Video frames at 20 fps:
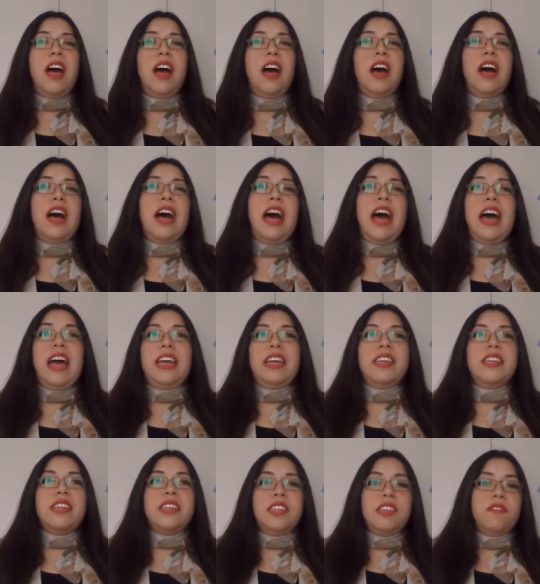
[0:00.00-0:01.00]
uh,
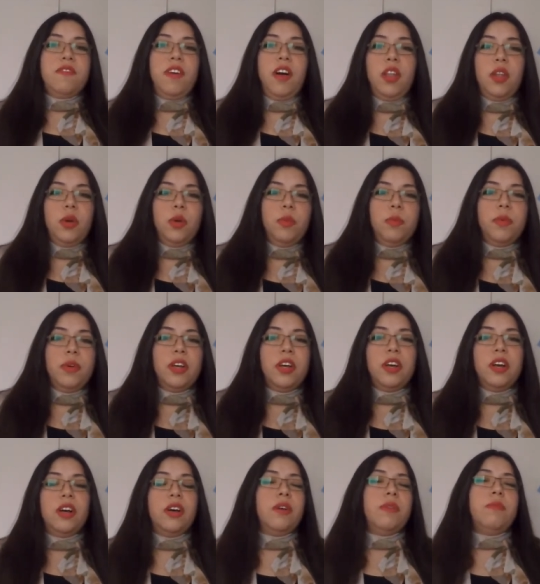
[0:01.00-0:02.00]
I developed
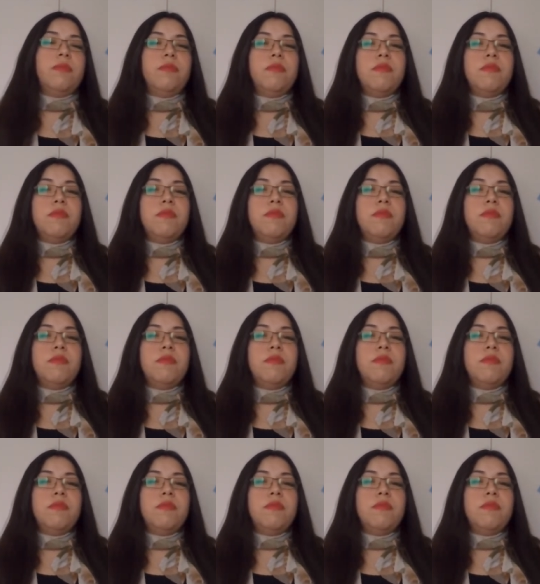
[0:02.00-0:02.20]
uh,